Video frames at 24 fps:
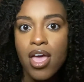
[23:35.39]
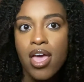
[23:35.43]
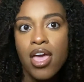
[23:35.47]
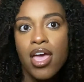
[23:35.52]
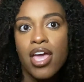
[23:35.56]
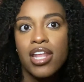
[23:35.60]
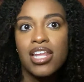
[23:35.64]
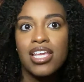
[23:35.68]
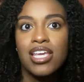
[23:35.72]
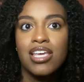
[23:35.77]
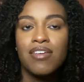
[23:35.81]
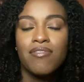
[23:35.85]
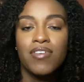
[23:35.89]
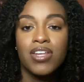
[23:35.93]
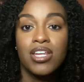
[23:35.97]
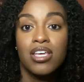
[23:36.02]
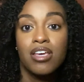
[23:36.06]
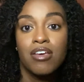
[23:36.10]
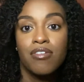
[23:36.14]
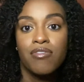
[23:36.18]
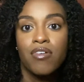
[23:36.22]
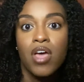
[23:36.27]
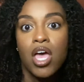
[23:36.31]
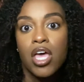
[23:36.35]
And even
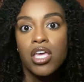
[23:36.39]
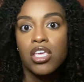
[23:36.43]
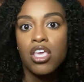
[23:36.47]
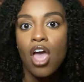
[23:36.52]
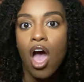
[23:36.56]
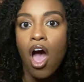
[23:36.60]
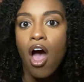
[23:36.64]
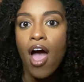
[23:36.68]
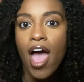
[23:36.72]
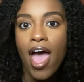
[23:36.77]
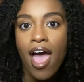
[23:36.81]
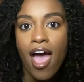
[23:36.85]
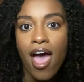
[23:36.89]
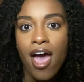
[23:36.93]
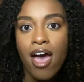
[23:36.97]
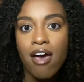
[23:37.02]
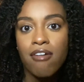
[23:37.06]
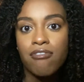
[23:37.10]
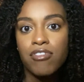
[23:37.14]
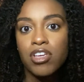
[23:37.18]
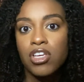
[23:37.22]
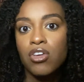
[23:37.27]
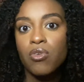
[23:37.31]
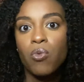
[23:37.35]
if
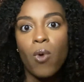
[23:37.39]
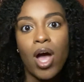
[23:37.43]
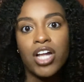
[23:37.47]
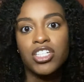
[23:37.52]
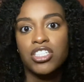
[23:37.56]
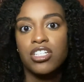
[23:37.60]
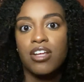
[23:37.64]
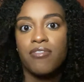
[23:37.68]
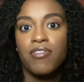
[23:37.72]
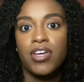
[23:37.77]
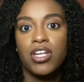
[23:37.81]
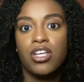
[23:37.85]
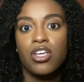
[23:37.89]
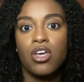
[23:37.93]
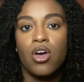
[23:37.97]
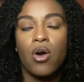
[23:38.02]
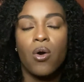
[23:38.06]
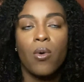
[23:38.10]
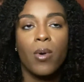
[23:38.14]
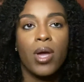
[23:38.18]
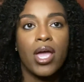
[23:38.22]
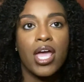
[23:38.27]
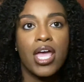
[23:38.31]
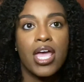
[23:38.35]
you watching a
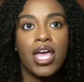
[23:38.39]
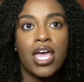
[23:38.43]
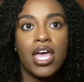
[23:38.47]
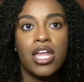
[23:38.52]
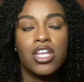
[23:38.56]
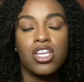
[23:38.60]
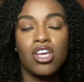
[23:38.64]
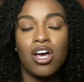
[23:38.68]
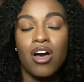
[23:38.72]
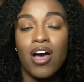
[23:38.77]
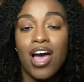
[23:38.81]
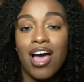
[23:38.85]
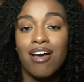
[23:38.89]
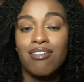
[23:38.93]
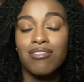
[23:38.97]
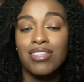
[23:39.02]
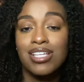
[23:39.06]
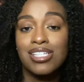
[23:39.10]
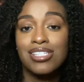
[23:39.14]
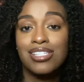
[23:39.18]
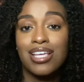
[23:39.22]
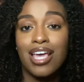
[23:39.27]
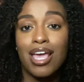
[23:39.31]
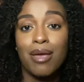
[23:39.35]
video and y'all have the
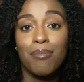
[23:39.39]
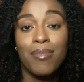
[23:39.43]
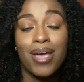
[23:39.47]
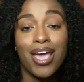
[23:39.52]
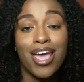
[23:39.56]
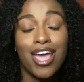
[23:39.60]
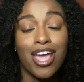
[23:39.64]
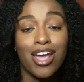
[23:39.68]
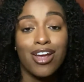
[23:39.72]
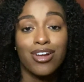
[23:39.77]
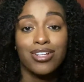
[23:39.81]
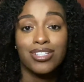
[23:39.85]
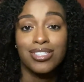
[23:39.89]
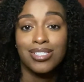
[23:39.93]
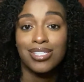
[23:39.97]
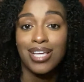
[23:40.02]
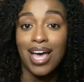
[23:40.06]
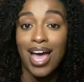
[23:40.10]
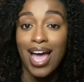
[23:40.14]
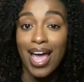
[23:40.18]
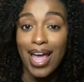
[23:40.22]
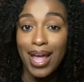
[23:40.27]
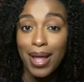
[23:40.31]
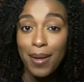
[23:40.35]
same hair
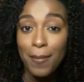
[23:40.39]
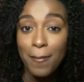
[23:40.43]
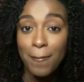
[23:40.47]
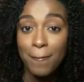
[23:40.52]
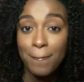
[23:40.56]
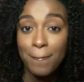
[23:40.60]
type,